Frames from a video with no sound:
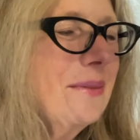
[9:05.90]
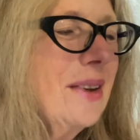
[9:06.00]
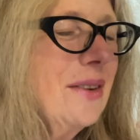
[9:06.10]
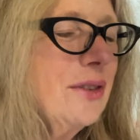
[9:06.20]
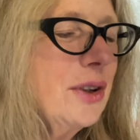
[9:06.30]

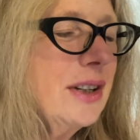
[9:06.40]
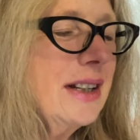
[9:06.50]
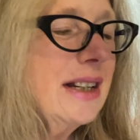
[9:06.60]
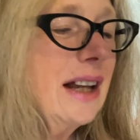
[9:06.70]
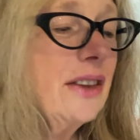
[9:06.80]
I've got
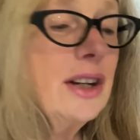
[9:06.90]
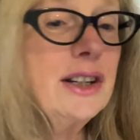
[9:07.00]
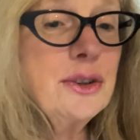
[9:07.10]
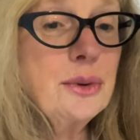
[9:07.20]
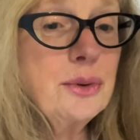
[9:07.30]
another
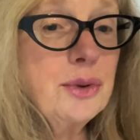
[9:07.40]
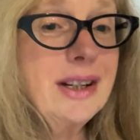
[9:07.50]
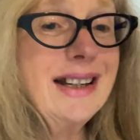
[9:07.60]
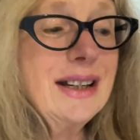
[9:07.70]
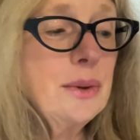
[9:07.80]
little
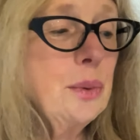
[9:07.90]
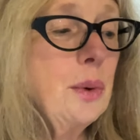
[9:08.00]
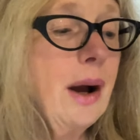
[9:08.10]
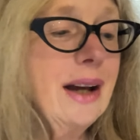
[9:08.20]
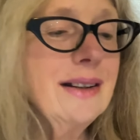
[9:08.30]
trinket
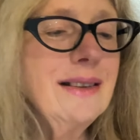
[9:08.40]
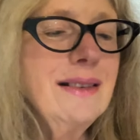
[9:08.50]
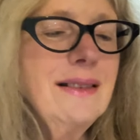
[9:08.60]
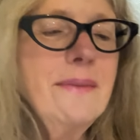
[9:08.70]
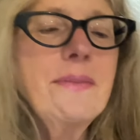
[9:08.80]
one.
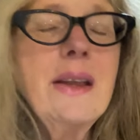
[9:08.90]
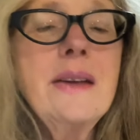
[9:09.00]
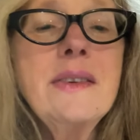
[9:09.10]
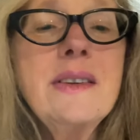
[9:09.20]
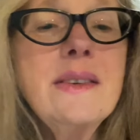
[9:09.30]

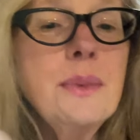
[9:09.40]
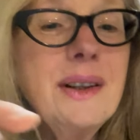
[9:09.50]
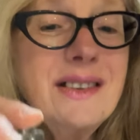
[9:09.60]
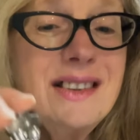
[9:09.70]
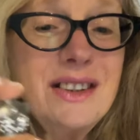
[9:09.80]
This
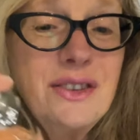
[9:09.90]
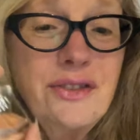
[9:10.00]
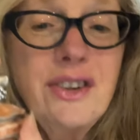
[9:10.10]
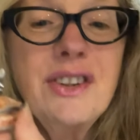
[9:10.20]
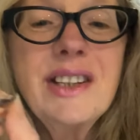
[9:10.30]
one's
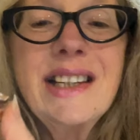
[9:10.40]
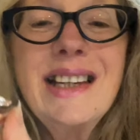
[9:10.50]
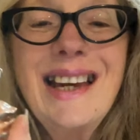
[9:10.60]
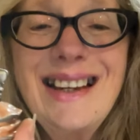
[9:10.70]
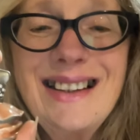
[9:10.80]
different
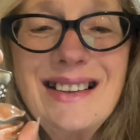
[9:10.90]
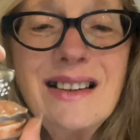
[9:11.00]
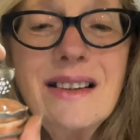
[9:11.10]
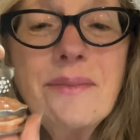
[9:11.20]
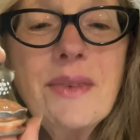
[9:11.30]
again.
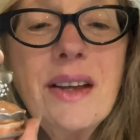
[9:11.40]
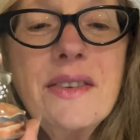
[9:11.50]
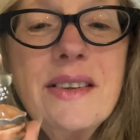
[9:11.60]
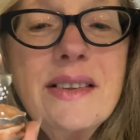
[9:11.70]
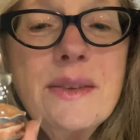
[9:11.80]

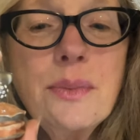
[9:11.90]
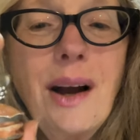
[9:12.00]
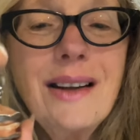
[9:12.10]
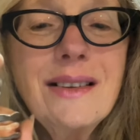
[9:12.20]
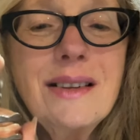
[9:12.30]
This
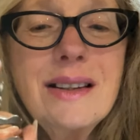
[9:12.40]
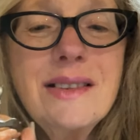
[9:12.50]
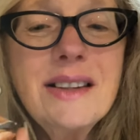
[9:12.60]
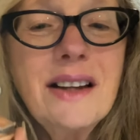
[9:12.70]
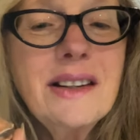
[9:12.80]
one is
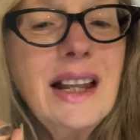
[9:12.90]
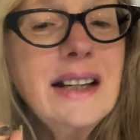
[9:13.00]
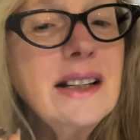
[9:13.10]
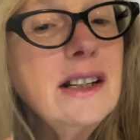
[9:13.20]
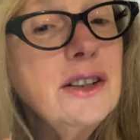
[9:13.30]
done
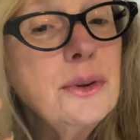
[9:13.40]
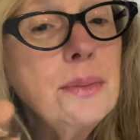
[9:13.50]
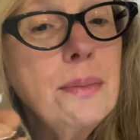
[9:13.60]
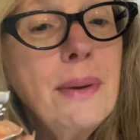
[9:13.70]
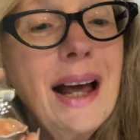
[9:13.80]
like a little
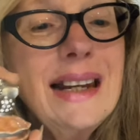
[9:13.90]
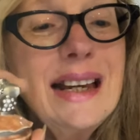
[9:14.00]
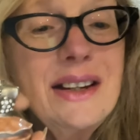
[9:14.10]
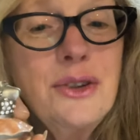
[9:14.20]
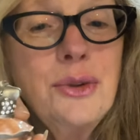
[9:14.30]

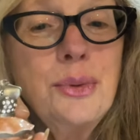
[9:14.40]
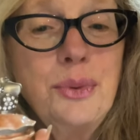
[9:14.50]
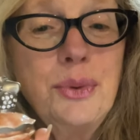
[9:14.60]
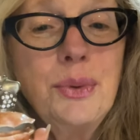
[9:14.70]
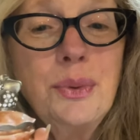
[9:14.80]
ballet
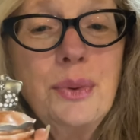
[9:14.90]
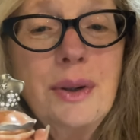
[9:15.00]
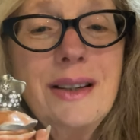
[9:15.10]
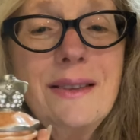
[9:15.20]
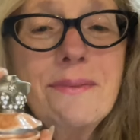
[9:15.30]
tutu.
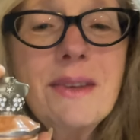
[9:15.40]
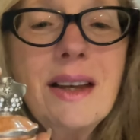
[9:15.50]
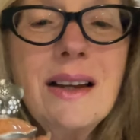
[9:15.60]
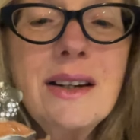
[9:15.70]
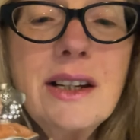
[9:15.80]

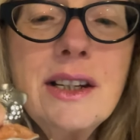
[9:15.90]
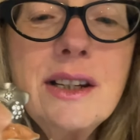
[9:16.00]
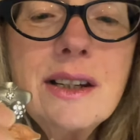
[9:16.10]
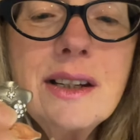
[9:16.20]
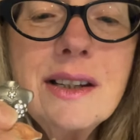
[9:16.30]
And
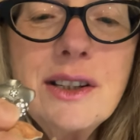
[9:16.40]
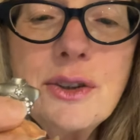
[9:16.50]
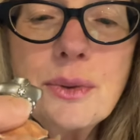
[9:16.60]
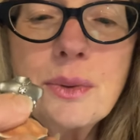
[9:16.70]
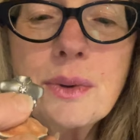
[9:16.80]
is
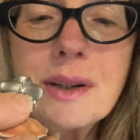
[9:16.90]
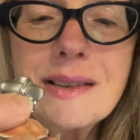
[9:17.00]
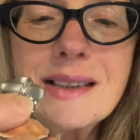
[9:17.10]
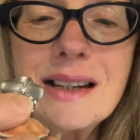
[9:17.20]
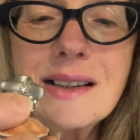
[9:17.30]

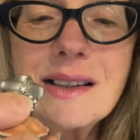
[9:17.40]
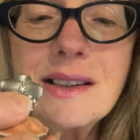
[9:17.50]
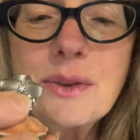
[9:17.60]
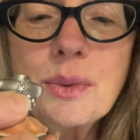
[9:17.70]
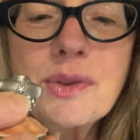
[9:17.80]
that a
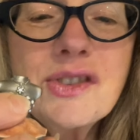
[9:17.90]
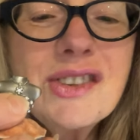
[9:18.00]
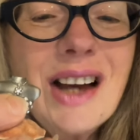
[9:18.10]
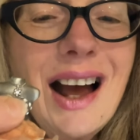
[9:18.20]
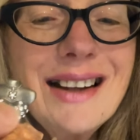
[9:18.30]
little
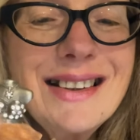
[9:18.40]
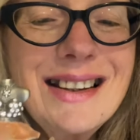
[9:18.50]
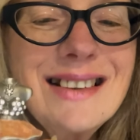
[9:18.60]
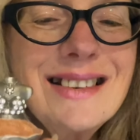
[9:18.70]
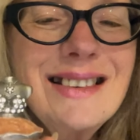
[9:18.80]
star
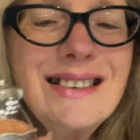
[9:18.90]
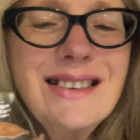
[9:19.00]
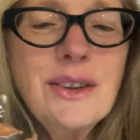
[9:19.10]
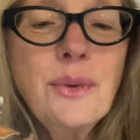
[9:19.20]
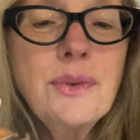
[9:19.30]

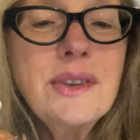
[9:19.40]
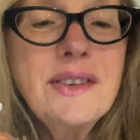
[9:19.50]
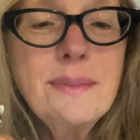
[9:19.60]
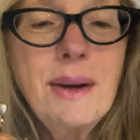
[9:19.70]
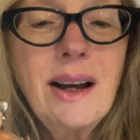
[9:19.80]
necklace on
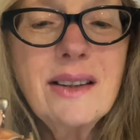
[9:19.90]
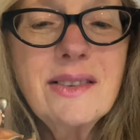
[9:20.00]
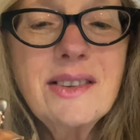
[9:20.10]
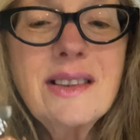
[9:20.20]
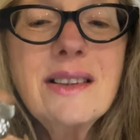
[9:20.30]
this
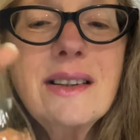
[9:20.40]
bust?